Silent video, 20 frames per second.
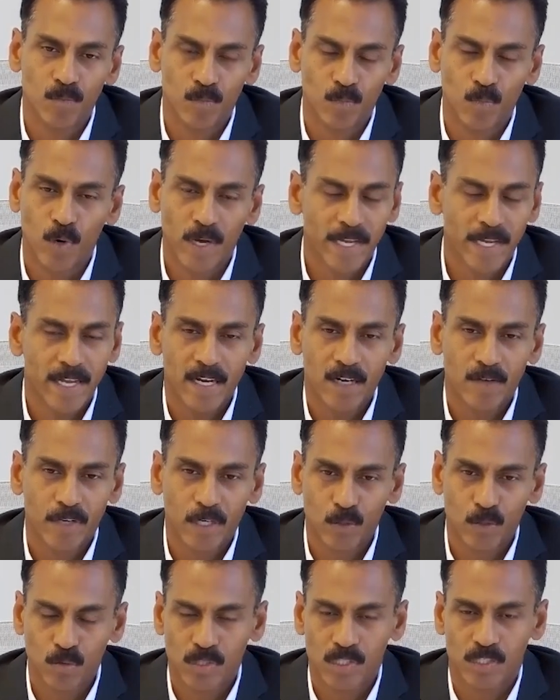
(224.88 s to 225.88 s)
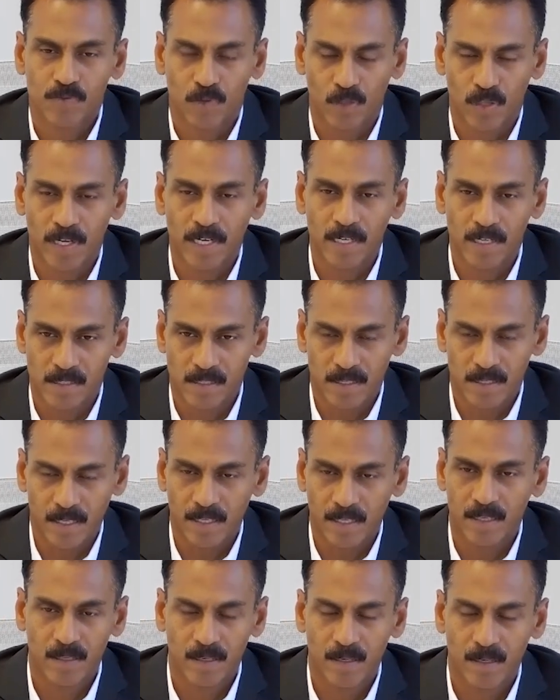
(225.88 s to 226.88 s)
why can't we do this for the
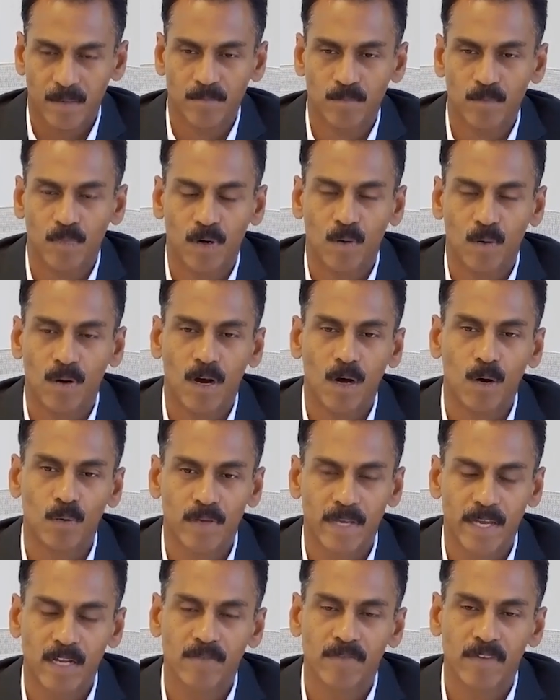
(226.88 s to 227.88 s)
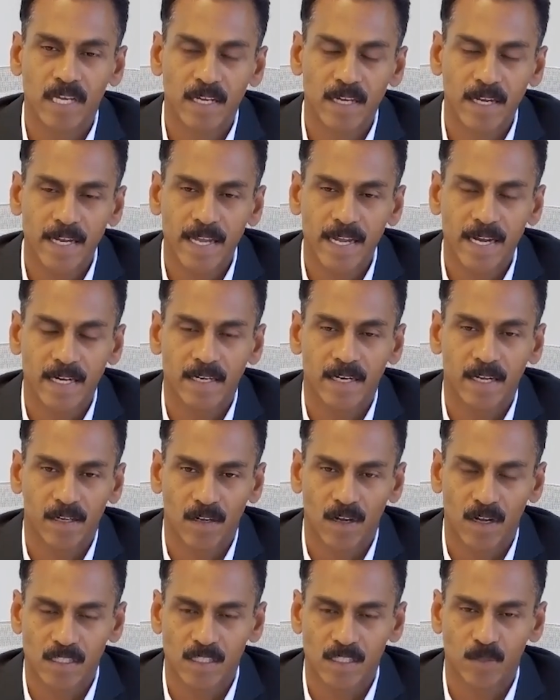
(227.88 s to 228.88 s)
industry? How can we create a
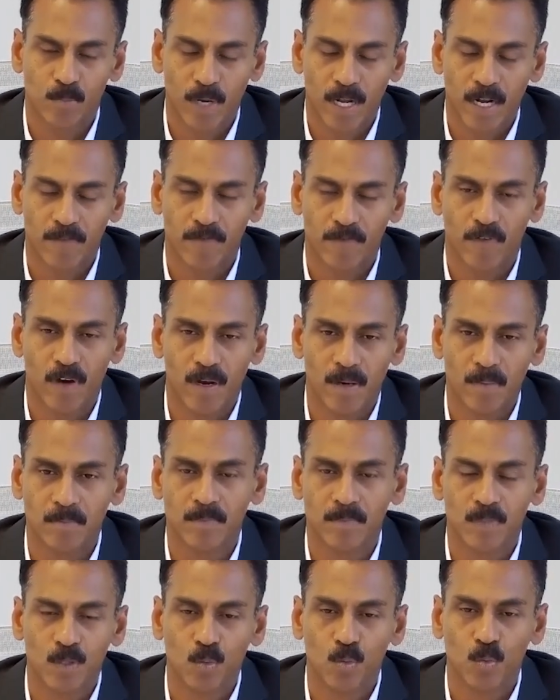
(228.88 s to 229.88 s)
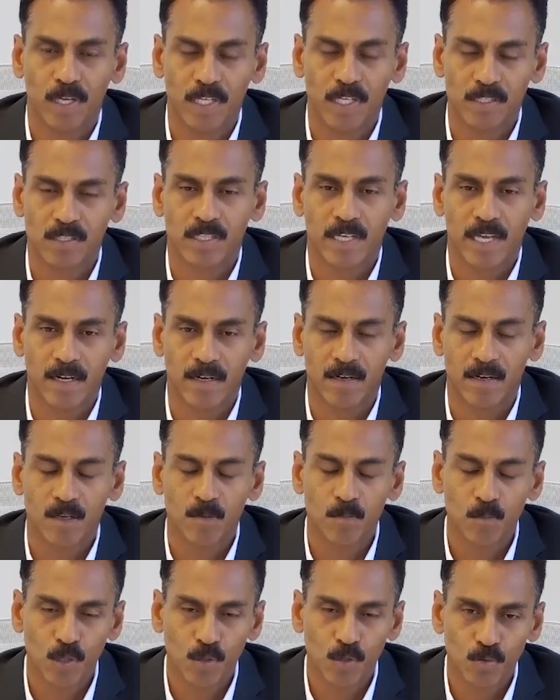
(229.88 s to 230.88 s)
technology platform which can
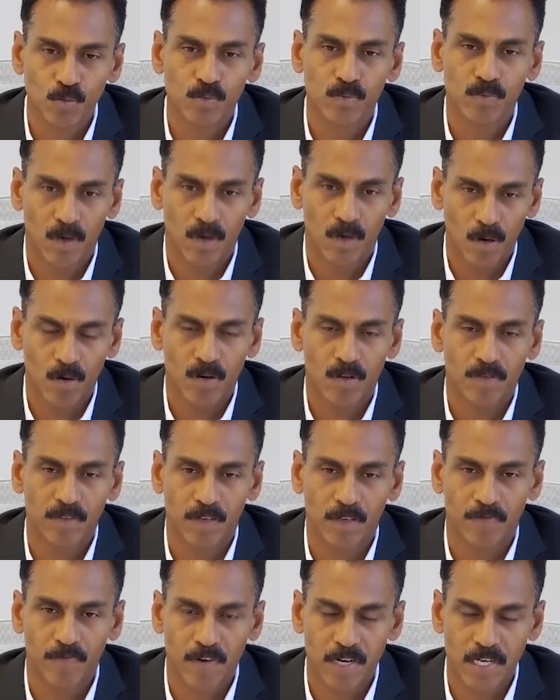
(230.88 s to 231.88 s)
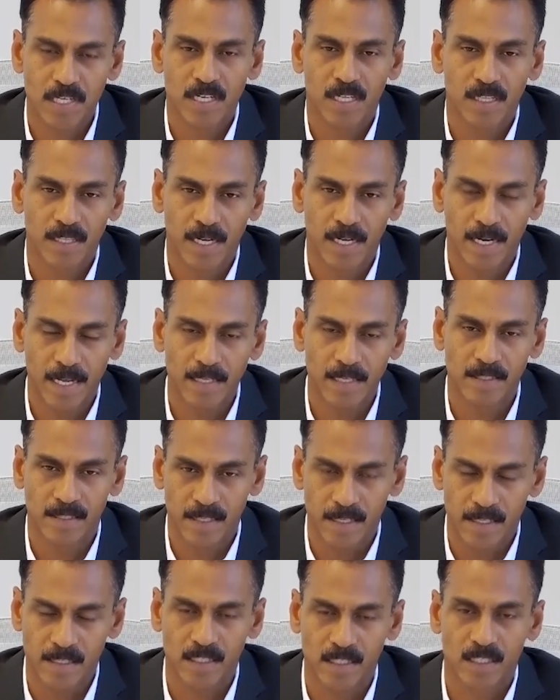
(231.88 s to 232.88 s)
remove all of the friction that
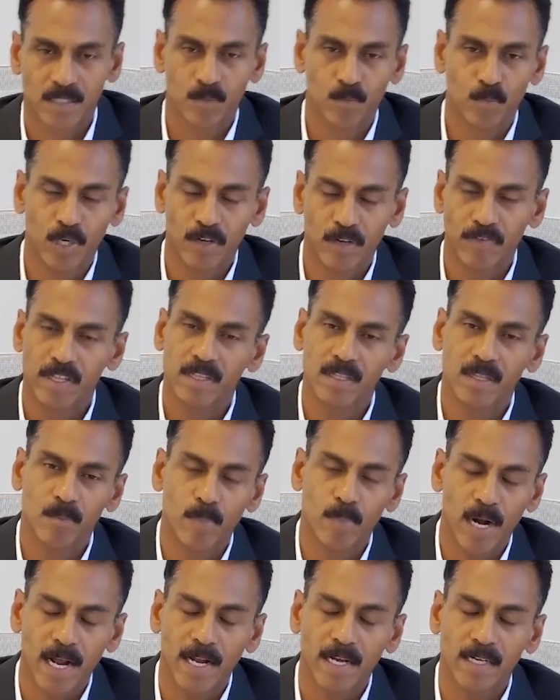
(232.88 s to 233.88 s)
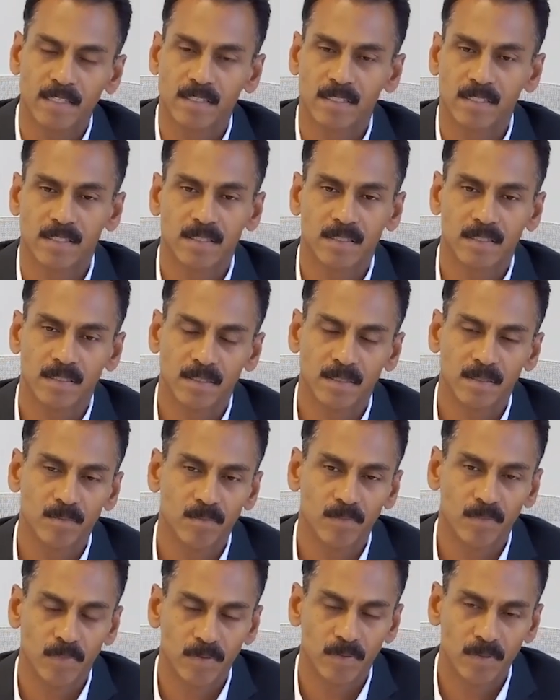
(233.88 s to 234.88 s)
exists between the brands,
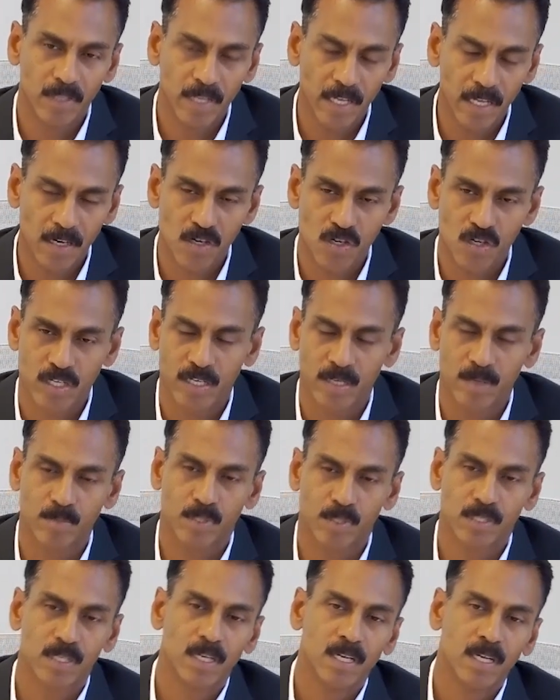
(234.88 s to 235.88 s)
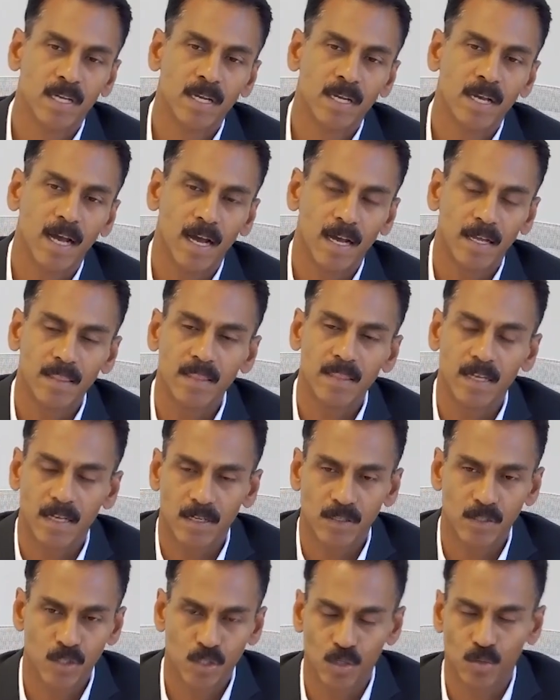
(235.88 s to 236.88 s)
dealerships, and the
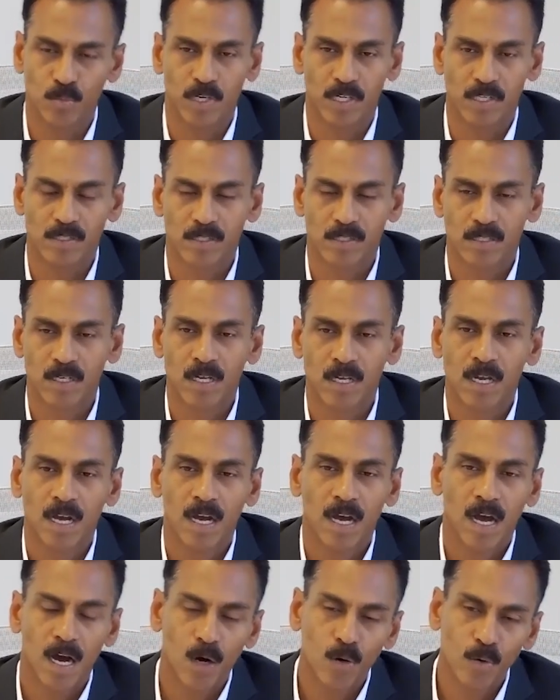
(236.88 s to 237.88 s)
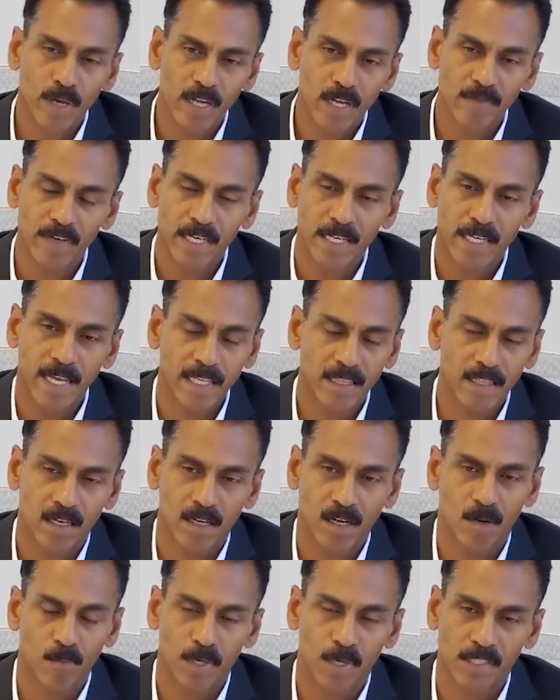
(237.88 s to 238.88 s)
consumers? How can we take the
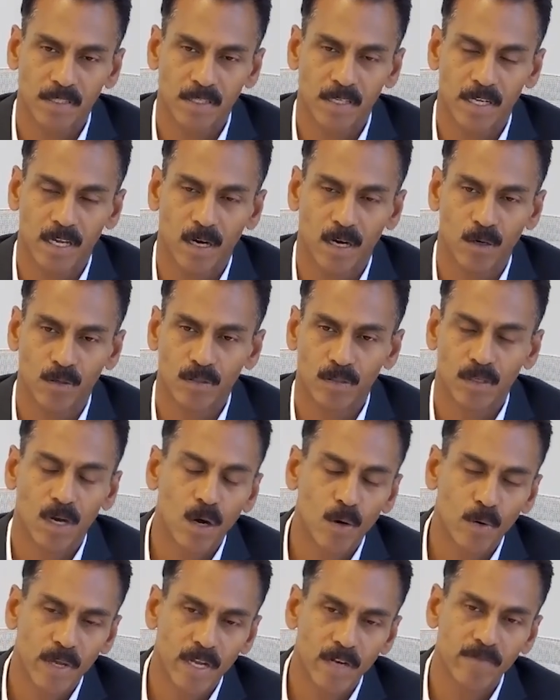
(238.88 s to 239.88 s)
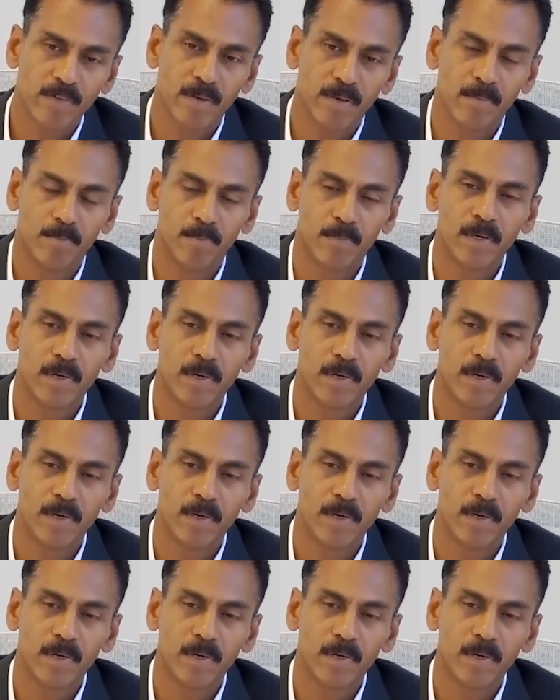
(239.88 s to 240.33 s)
complexity out? How can we